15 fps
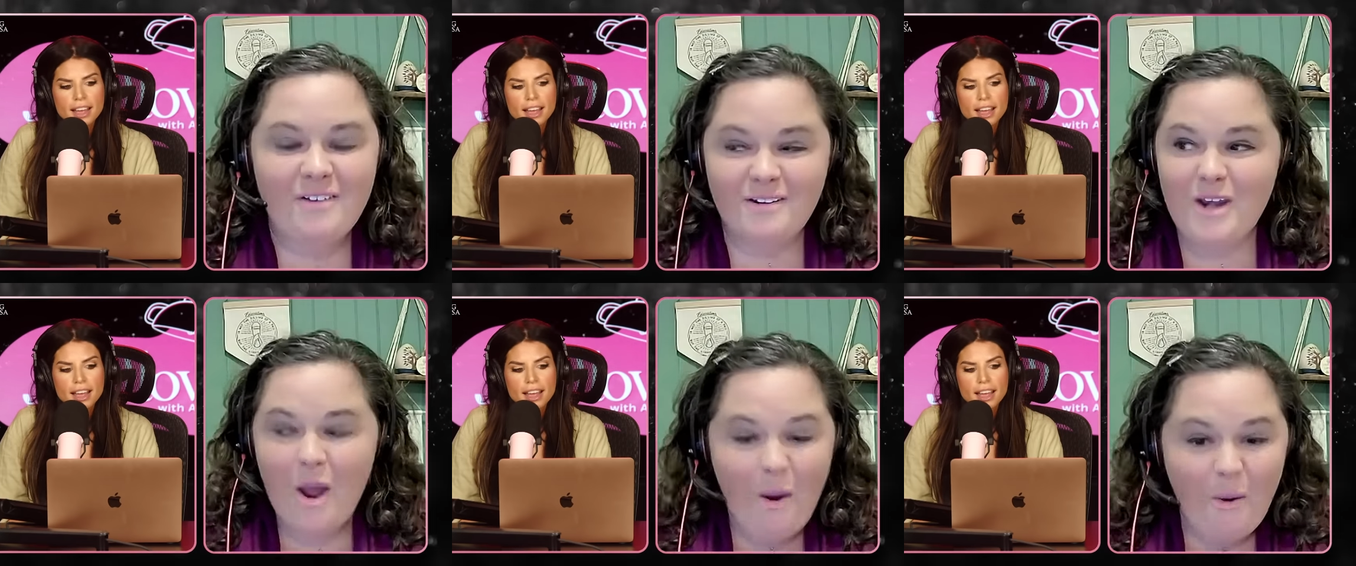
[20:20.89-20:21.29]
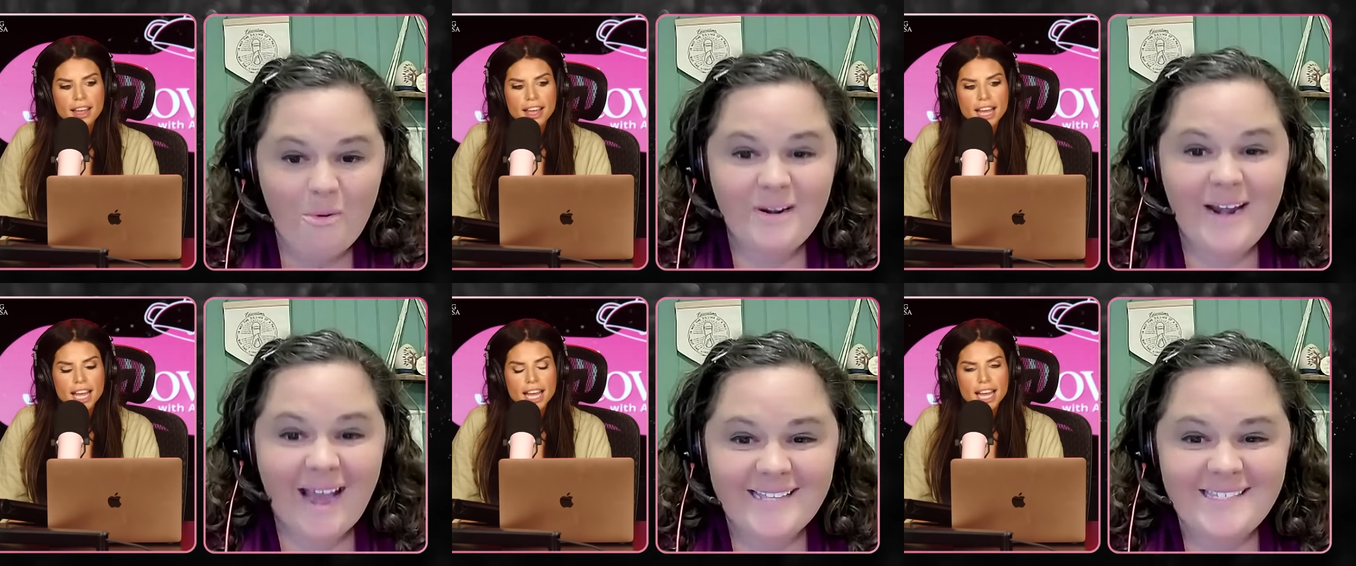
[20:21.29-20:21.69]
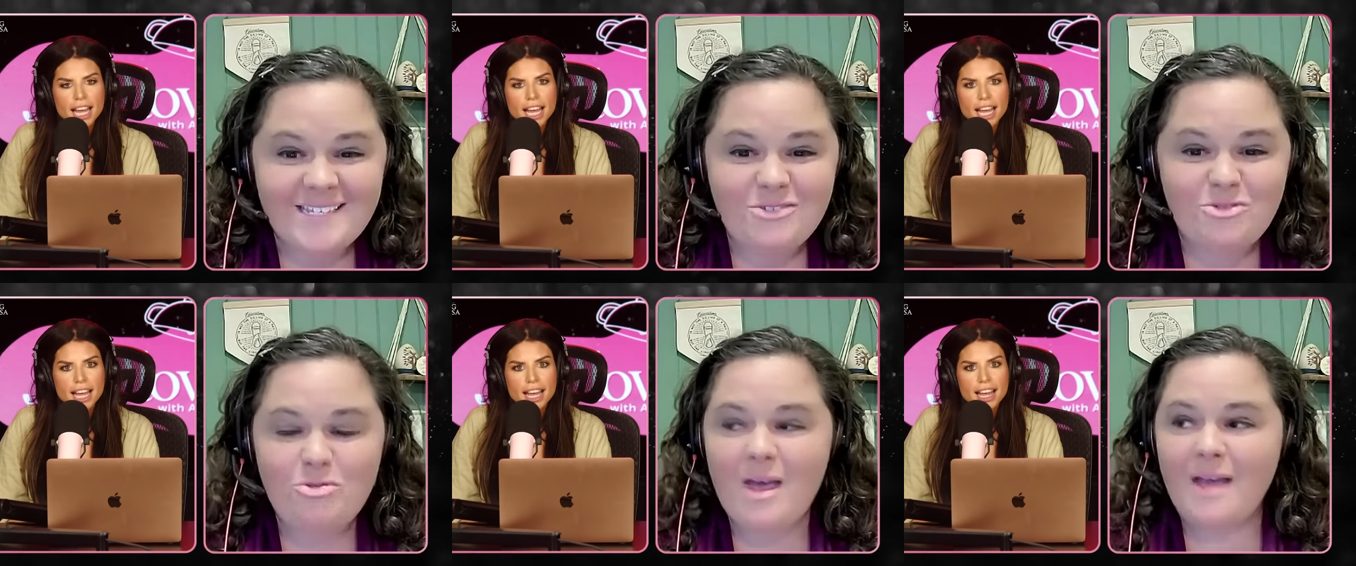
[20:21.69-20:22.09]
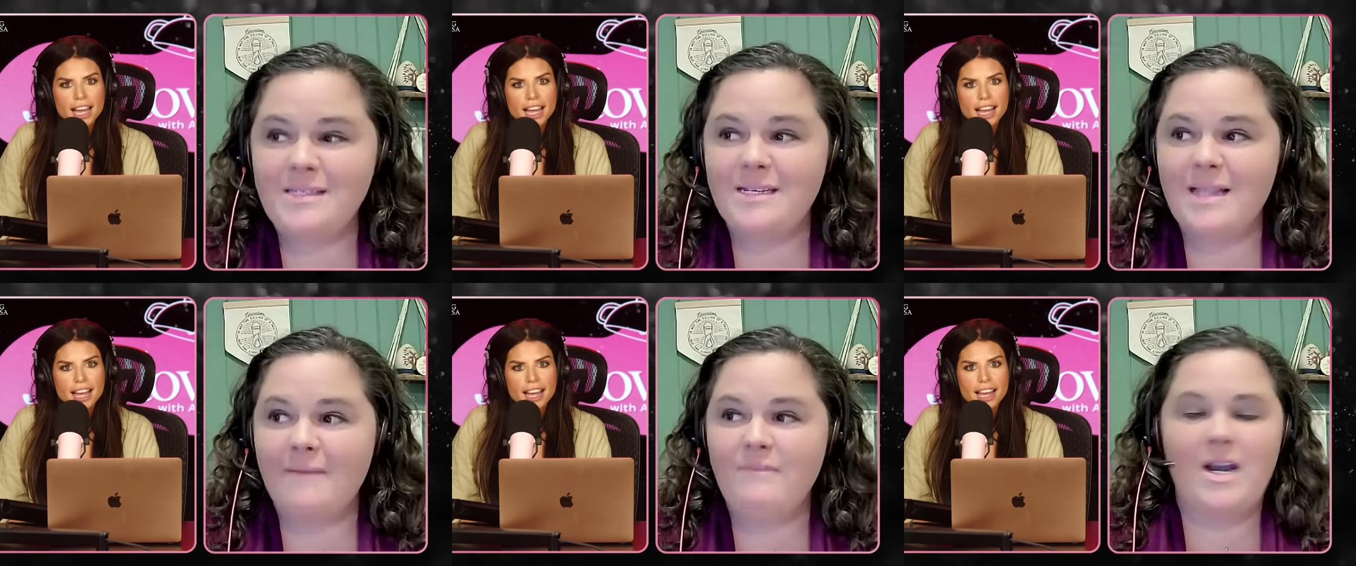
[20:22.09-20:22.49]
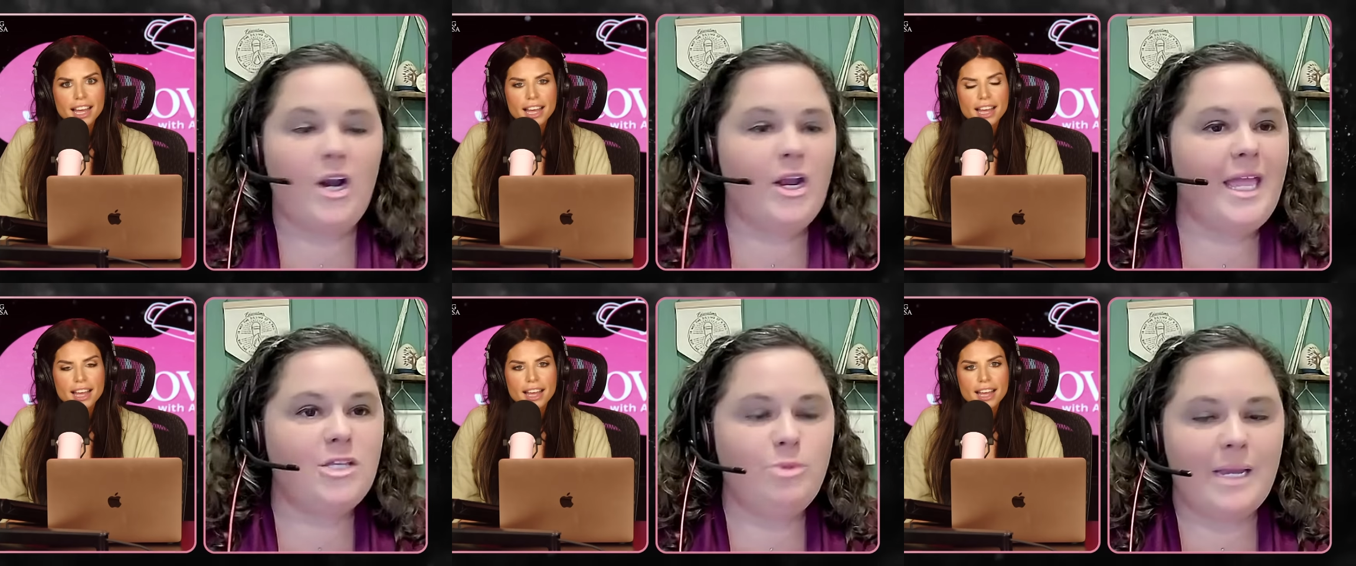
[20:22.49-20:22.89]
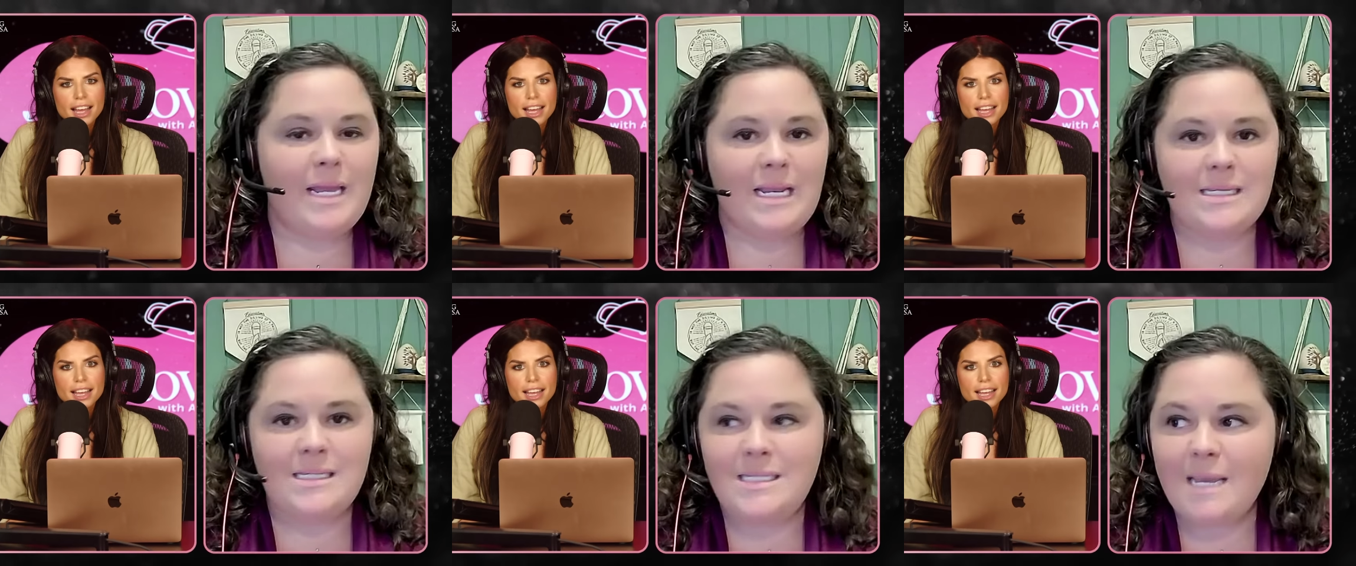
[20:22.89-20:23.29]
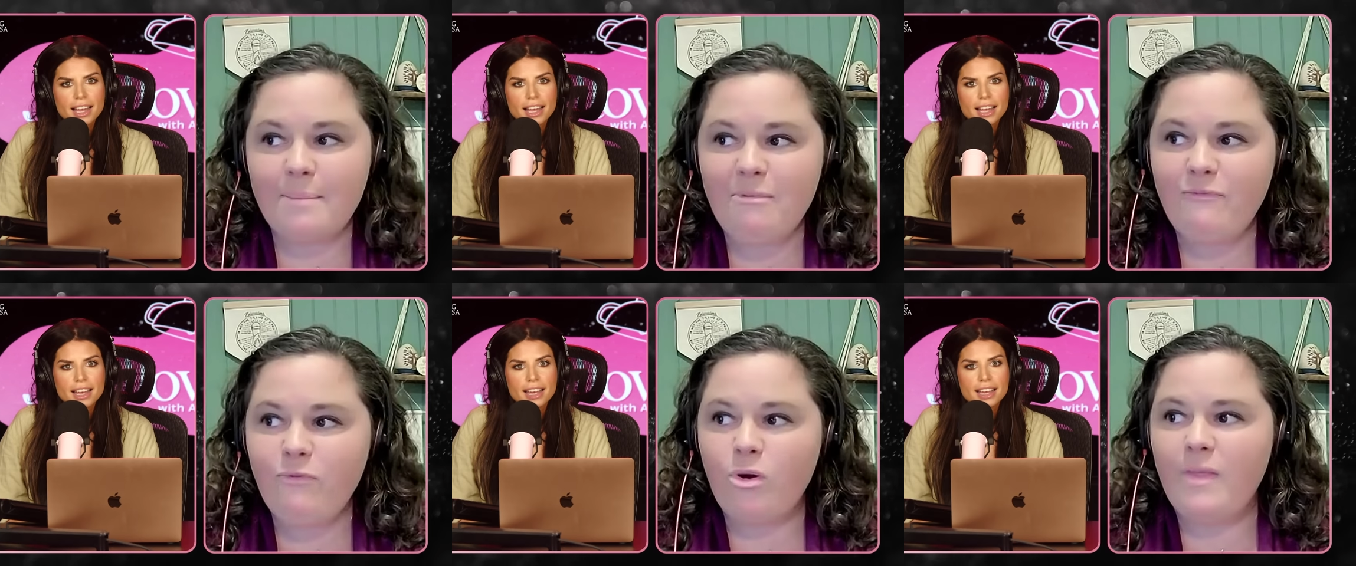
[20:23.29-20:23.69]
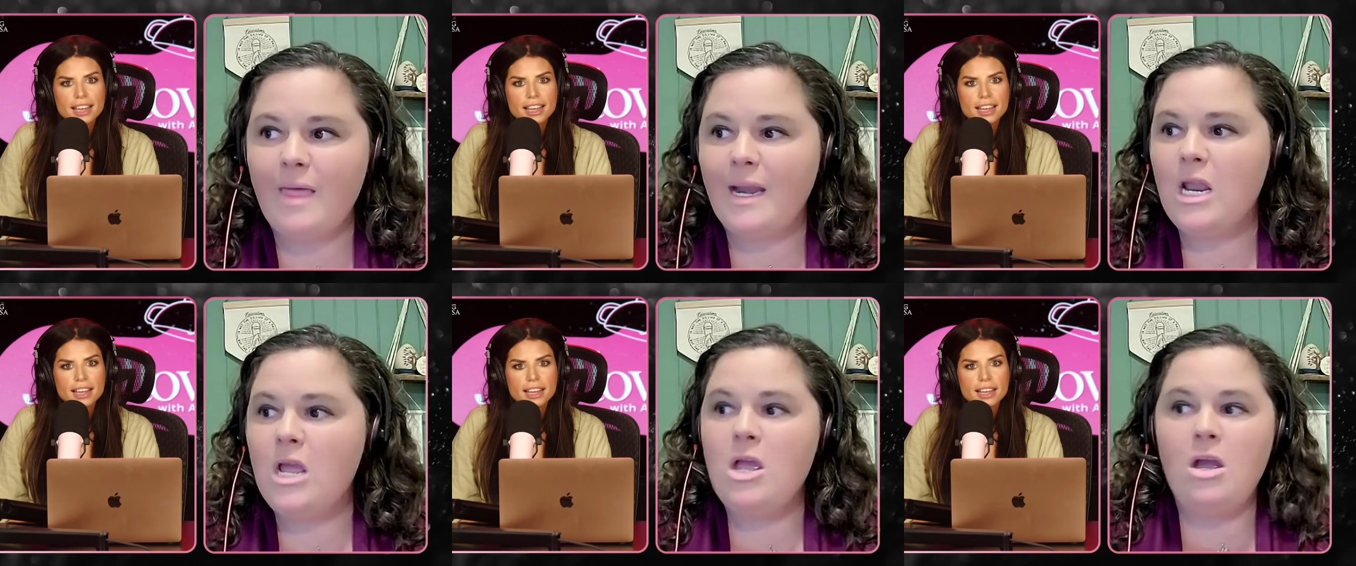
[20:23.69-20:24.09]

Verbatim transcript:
Speaker 1: No, not since 2011. Our kids were getting sick before then,